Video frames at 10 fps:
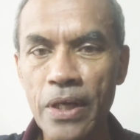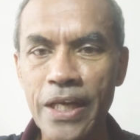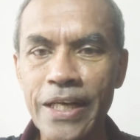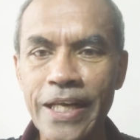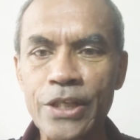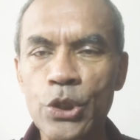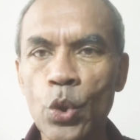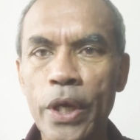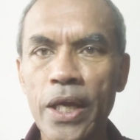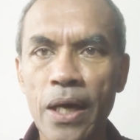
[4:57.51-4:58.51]

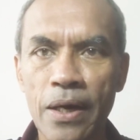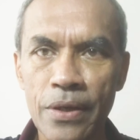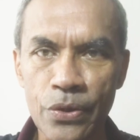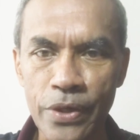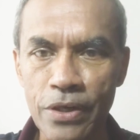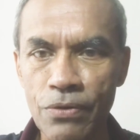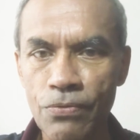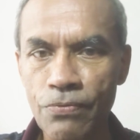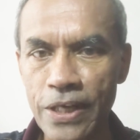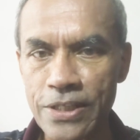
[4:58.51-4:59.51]
intensive care unit
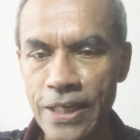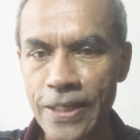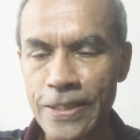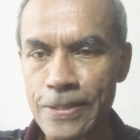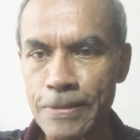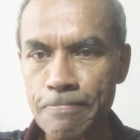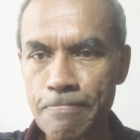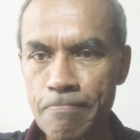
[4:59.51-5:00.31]
facilities.